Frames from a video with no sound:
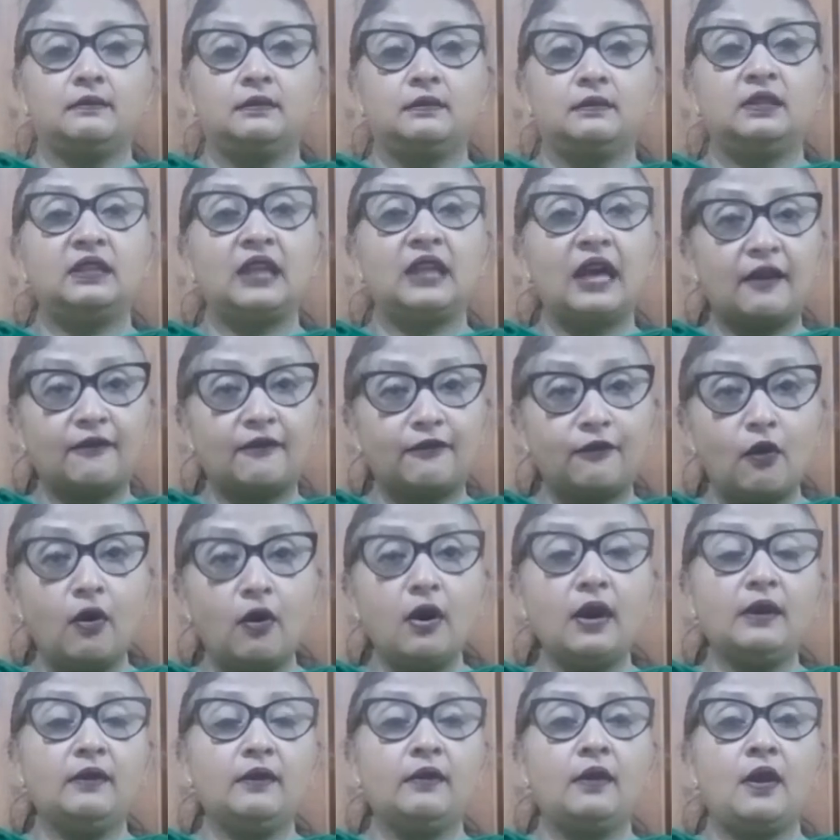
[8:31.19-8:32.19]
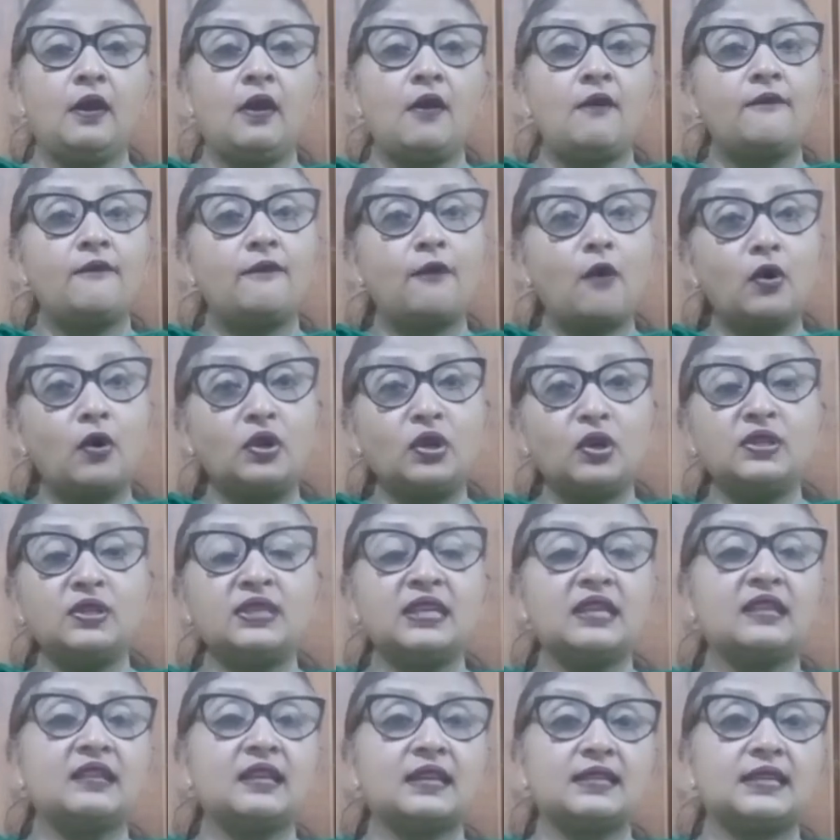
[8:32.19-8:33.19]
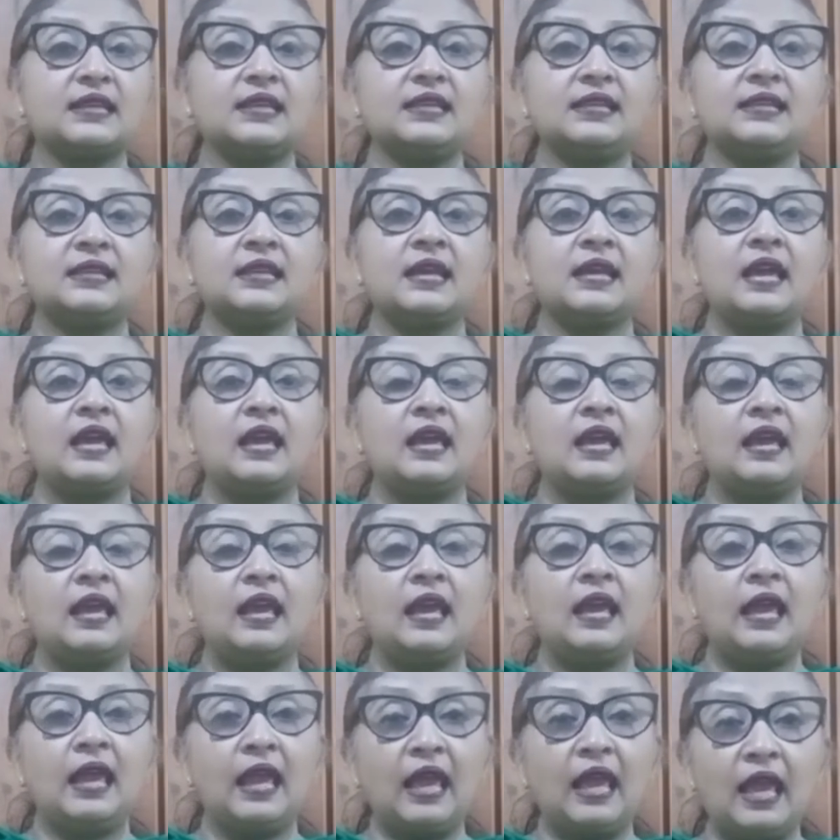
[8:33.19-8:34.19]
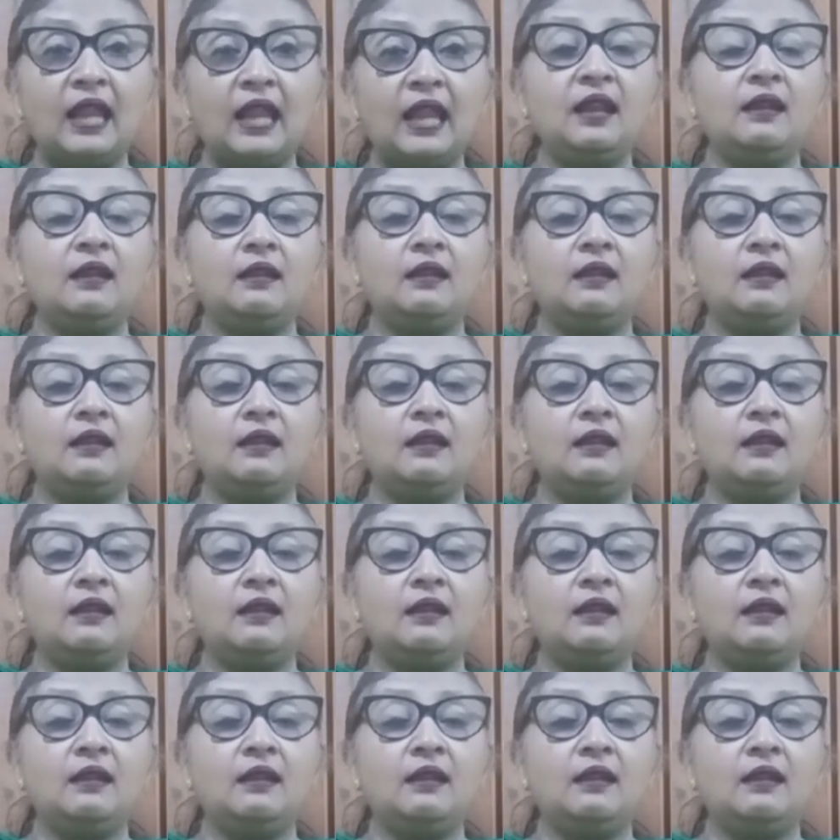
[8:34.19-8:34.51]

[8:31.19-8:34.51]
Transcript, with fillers: Therefore, photosynthesis in